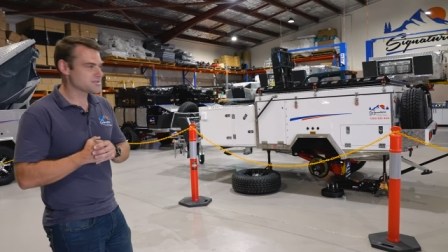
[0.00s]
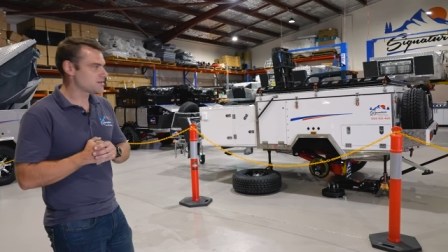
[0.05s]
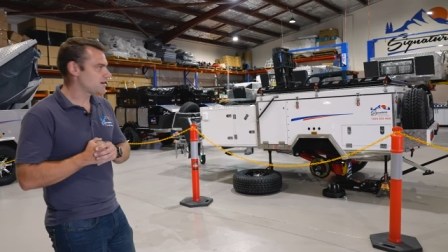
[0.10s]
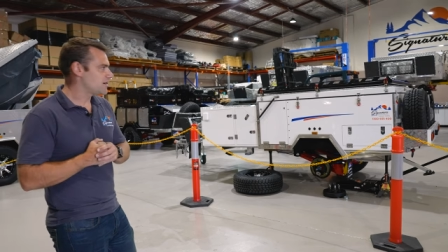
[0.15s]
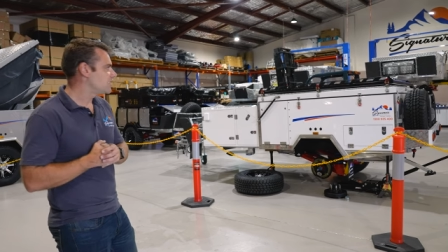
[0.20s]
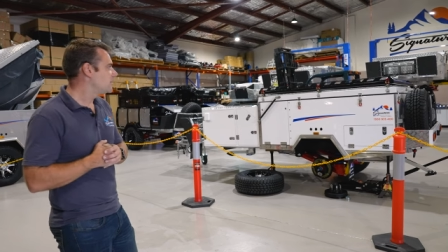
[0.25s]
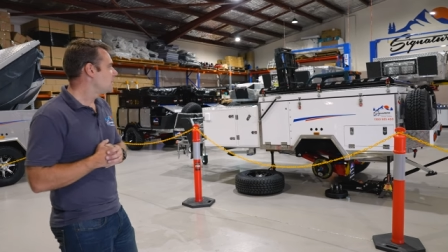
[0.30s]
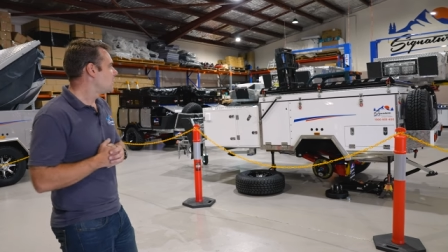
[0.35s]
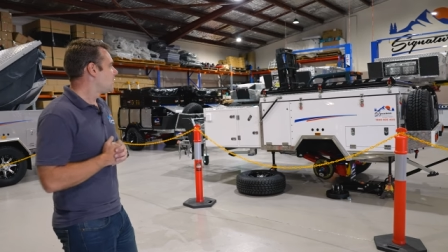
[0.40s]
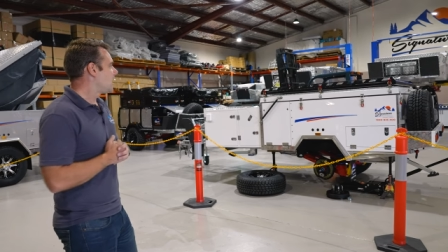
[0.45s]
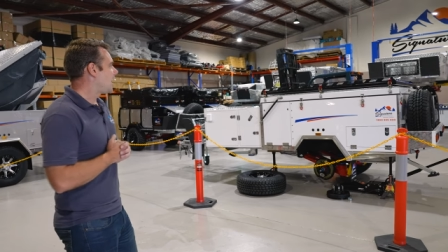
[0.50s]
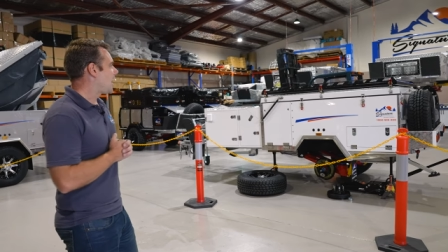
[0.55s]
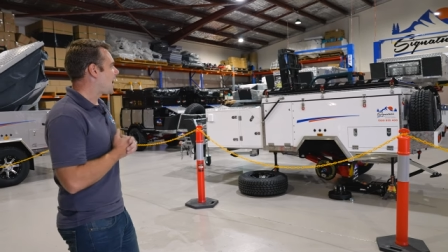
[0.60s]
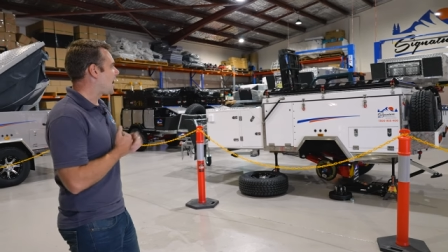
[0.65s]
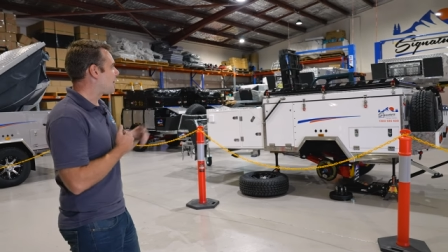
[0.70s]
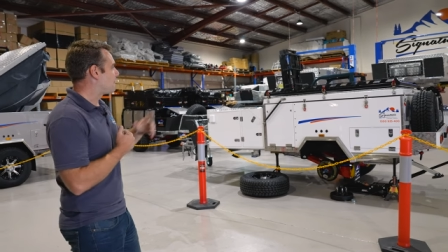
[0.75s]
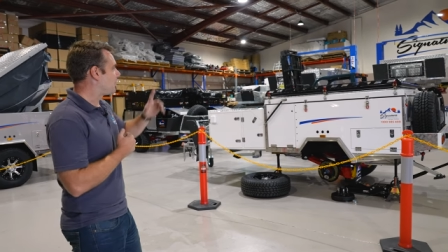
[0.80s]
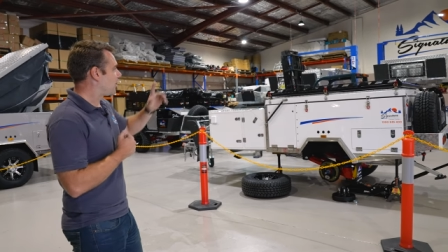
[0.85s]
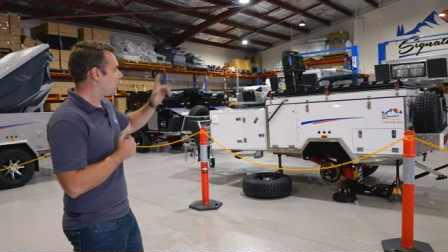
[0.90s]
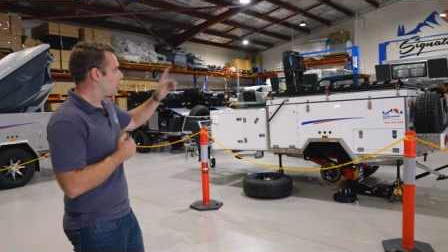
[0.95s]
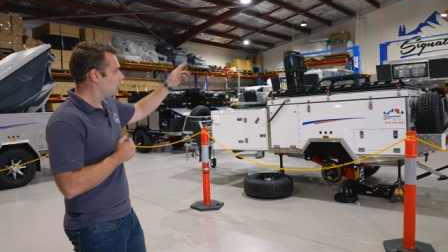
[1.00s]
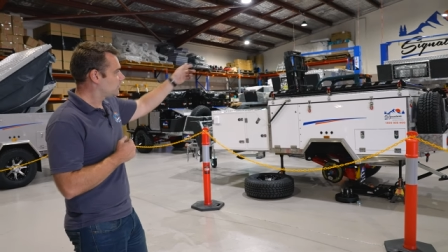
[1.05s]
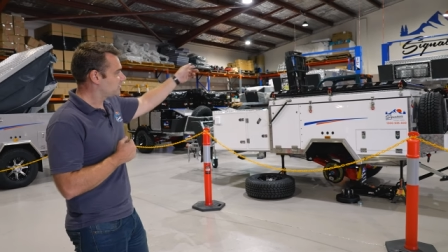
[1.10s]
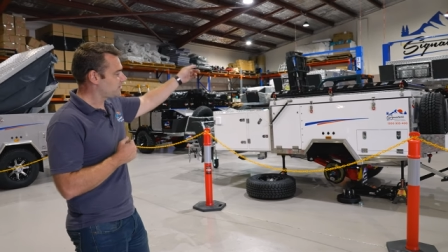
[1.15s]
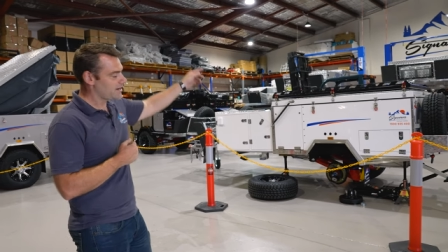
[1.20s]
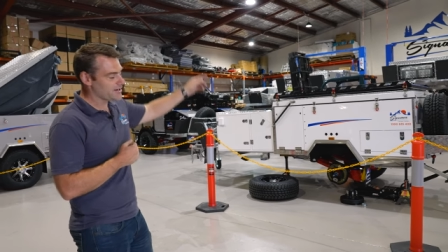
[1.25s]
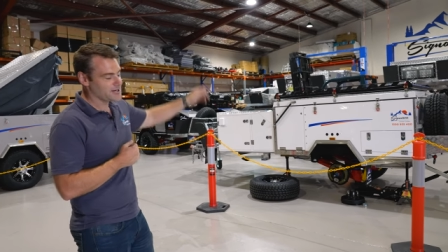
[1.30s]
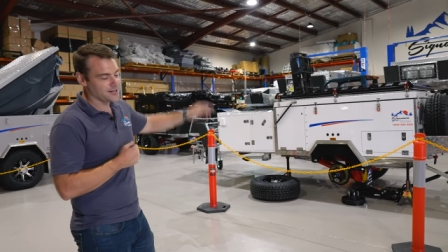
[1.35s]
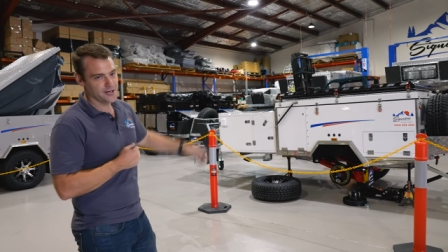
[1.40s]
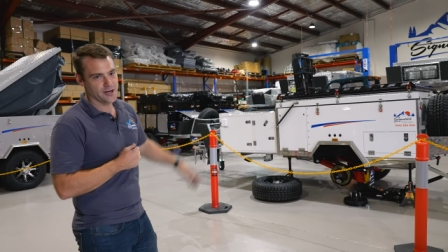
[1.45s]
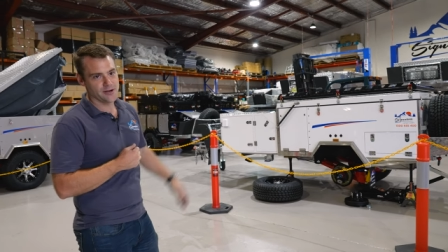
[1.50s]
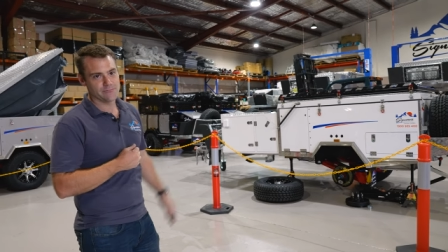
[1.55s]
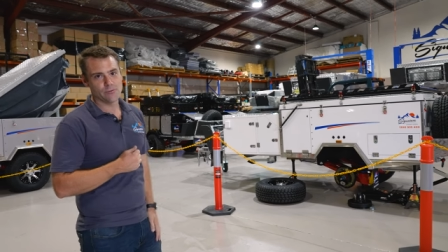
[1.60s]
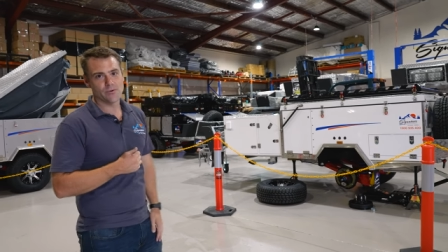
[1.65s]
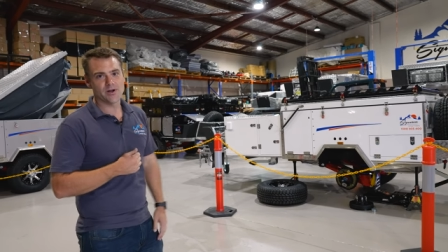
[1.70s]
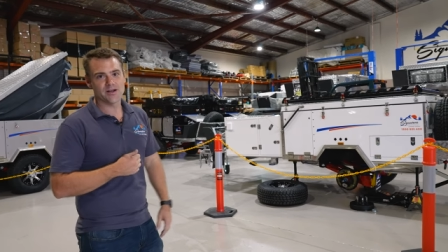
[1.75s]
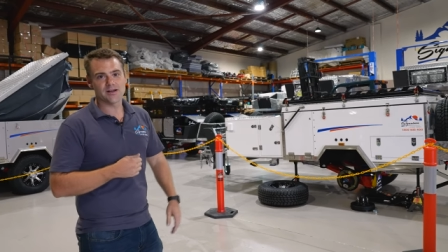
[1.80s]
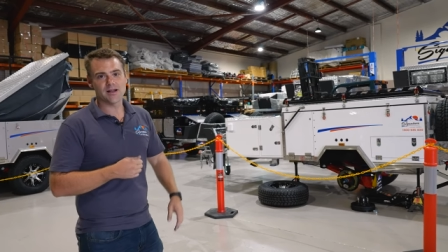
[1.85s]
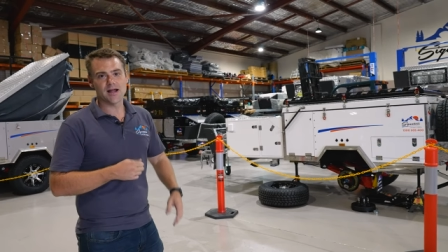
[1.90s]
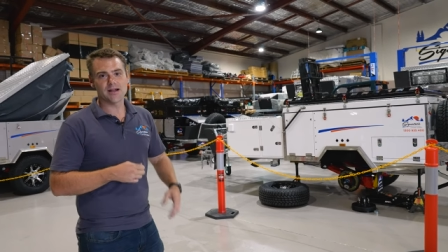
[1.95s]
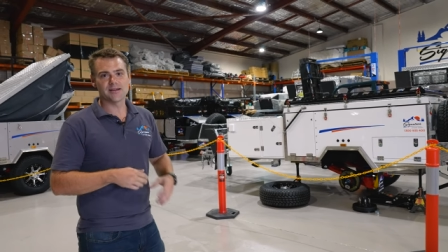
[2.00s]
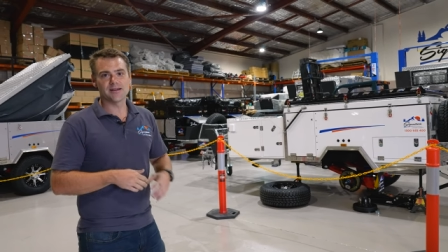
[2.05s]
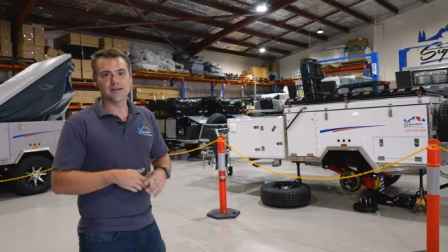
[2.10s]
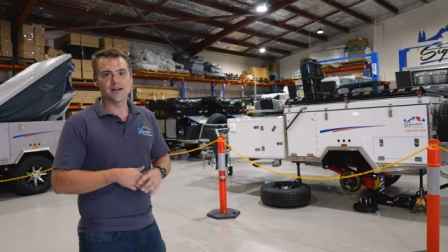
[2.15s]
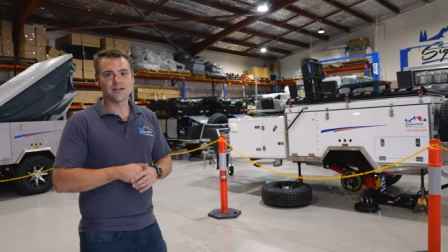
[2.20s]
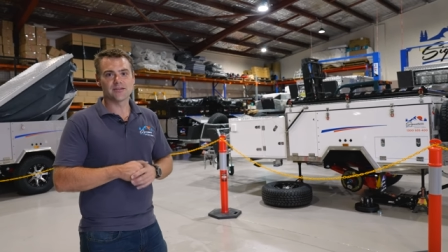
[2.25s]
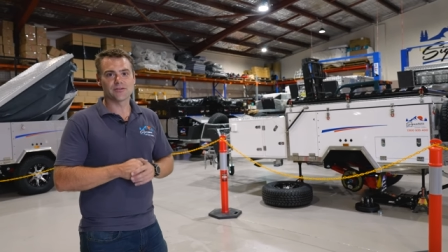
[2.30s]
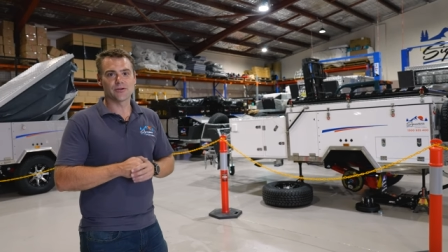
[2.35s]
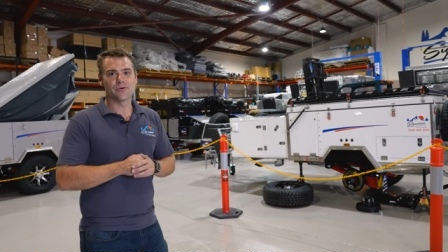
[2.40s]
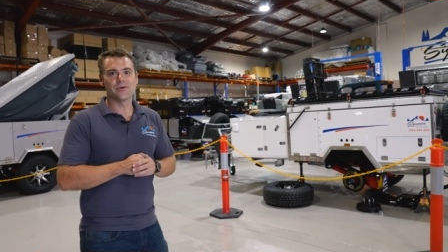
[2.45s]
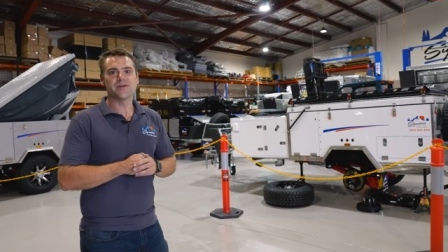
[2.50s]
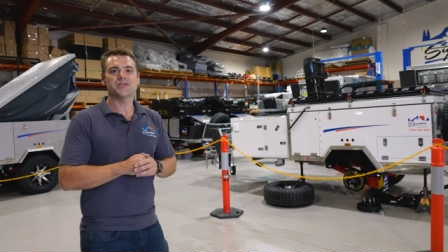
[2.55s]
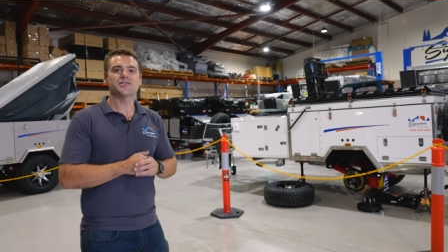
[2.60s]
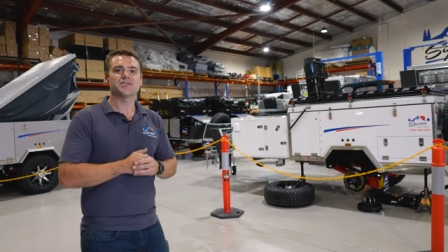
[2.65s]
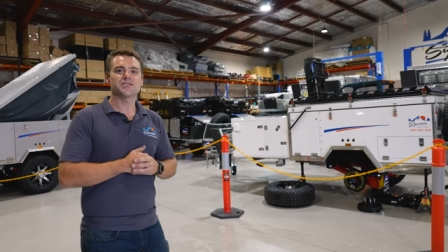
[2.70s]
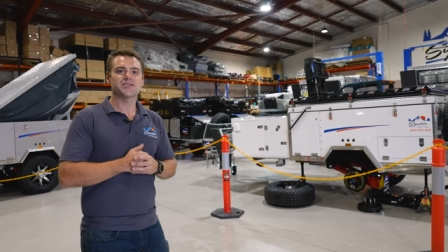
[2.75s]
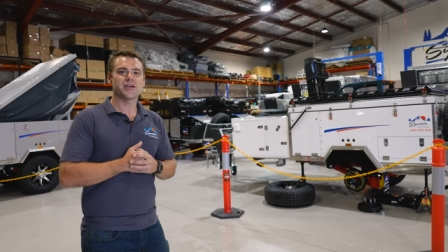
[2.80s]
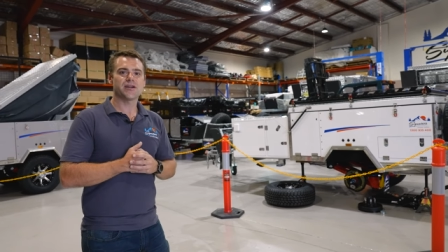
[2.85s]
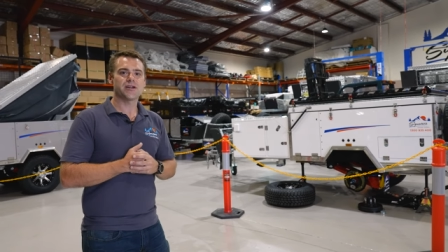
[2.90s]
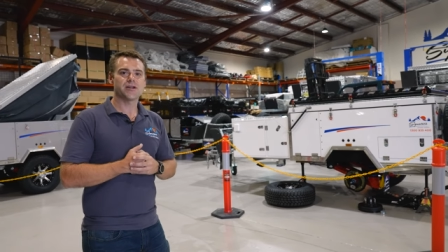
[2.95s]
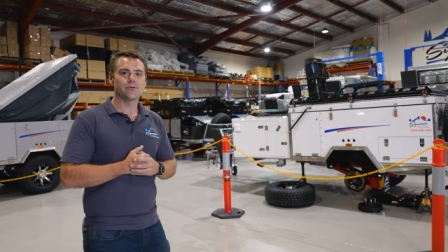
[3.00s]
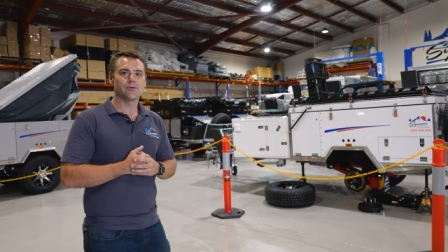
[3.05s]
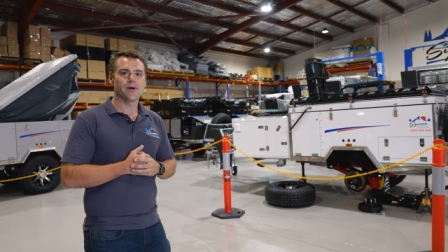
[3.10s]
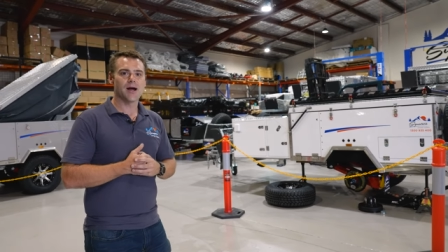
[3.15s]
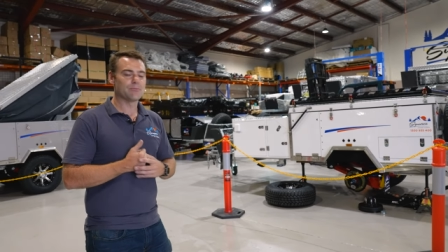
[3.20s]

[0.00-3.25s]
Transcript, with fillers: So um, we'll take you over one underneath the hoist and show you